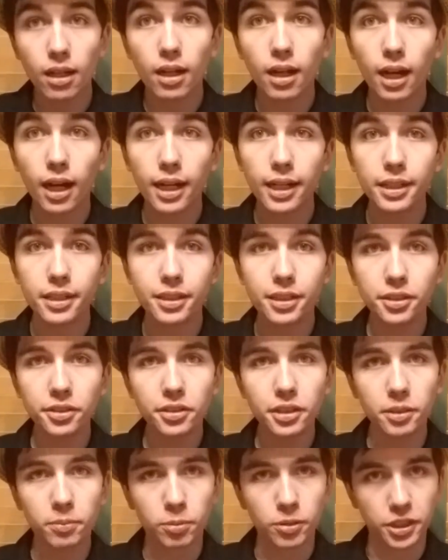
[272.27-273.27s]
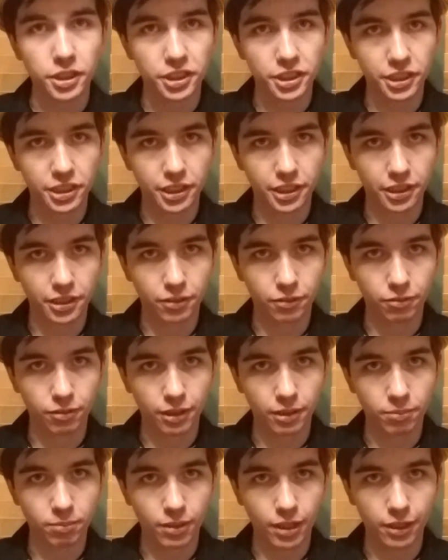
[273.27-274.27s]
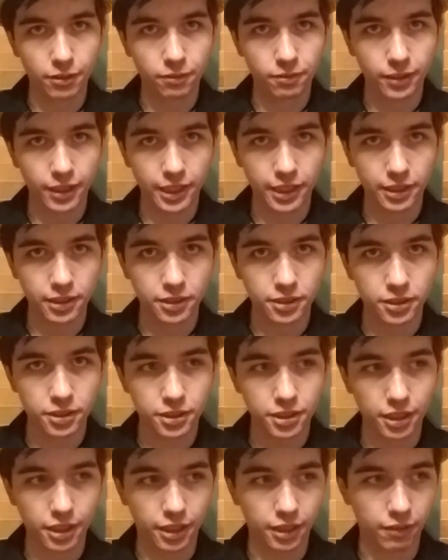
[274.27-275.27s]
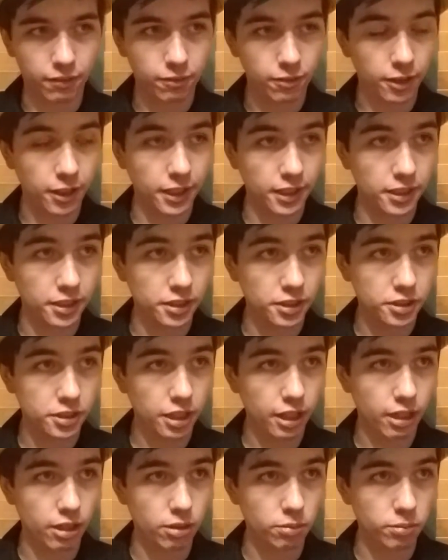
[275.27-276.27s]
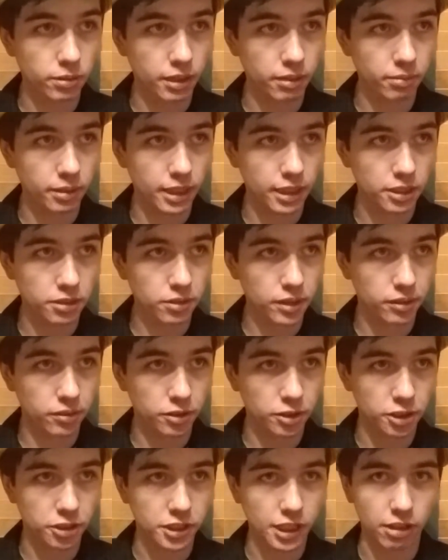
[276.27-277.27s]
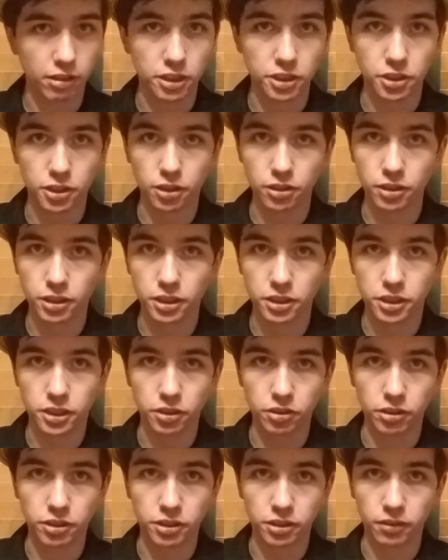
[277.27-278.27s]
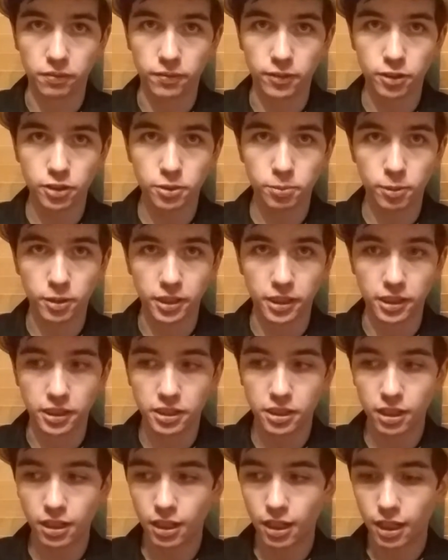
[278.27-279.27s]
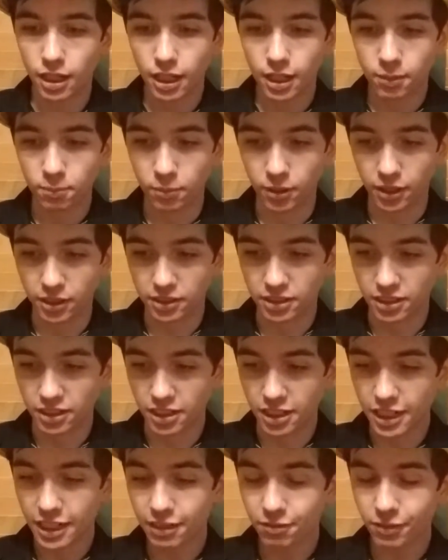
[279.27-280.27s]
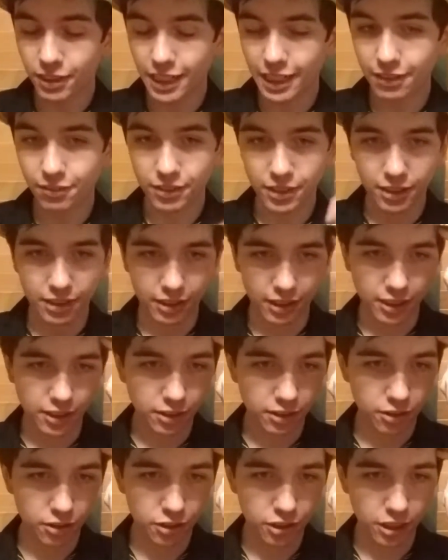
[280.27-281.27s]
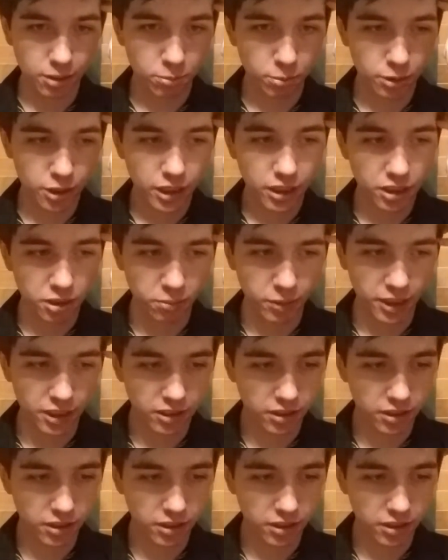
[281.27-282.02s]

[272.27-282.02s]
I dearly appreciate it when my fans and friends help give me these flavors. It's how I started this series in the first place. But today we have an interesting predicament.